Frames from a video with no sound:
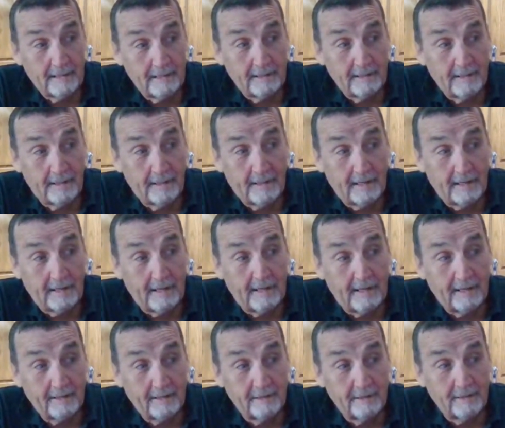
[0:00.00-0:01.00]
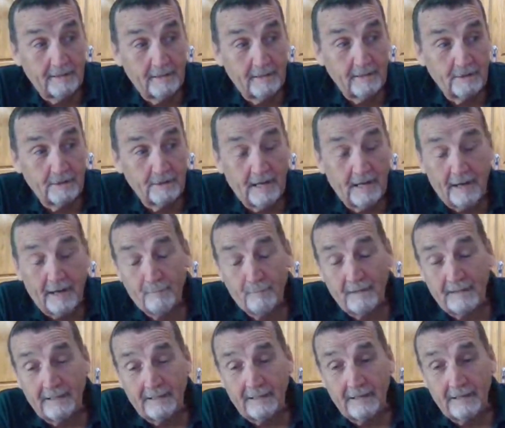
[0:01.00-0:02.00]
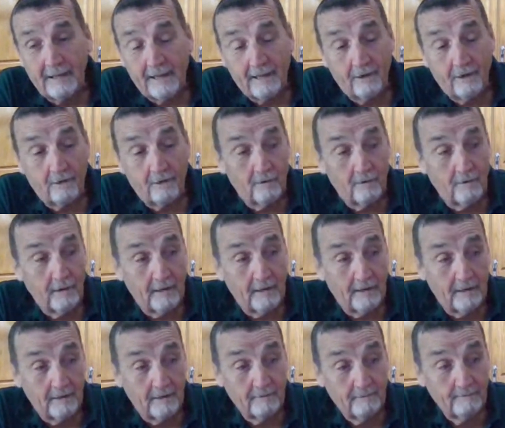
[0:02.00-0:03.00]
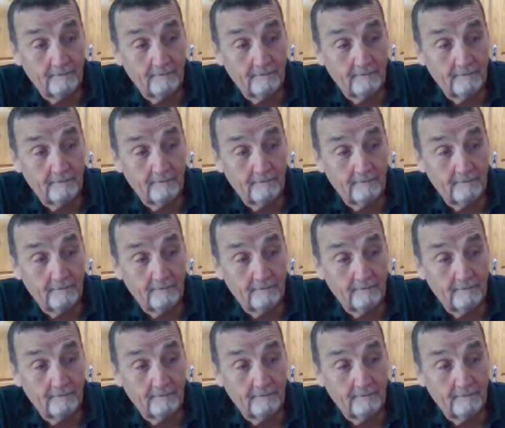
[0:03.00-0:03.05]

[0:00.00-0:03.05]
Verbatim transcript: yeah, I, it, it's happening now. And when do you